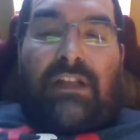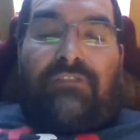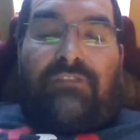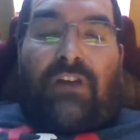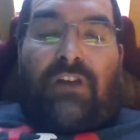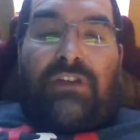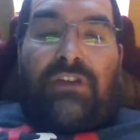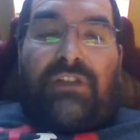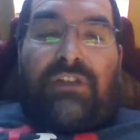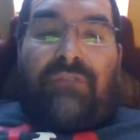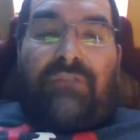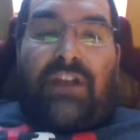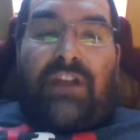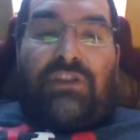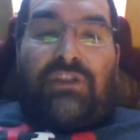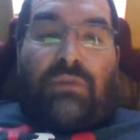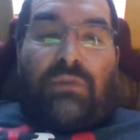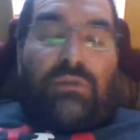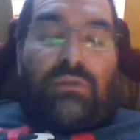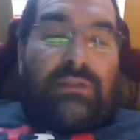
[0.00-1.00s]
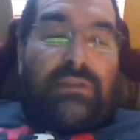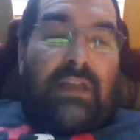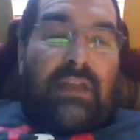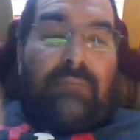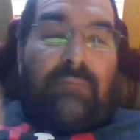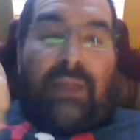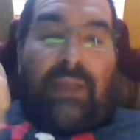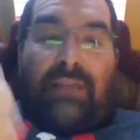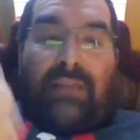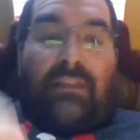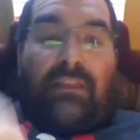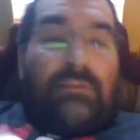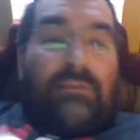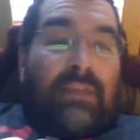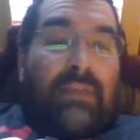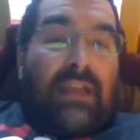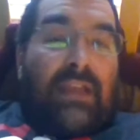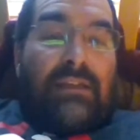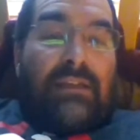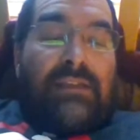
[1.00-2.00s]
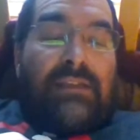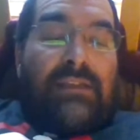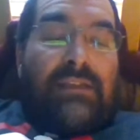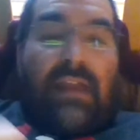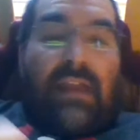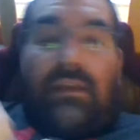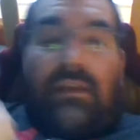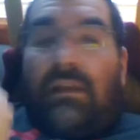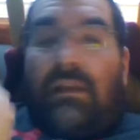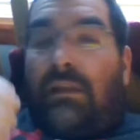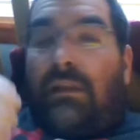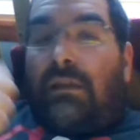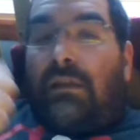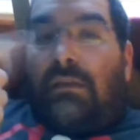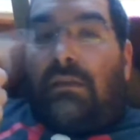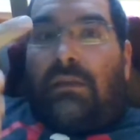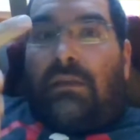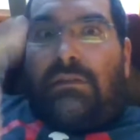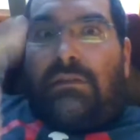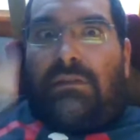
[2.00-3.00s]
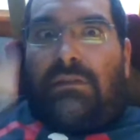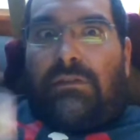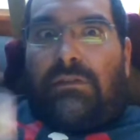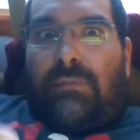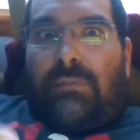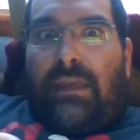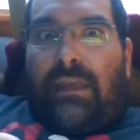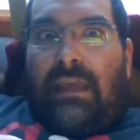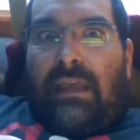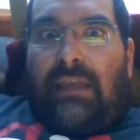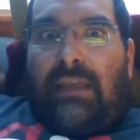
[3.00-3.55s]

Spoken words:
Falls Convention, which was led by Elizabeth Cady Stanton and Susan B.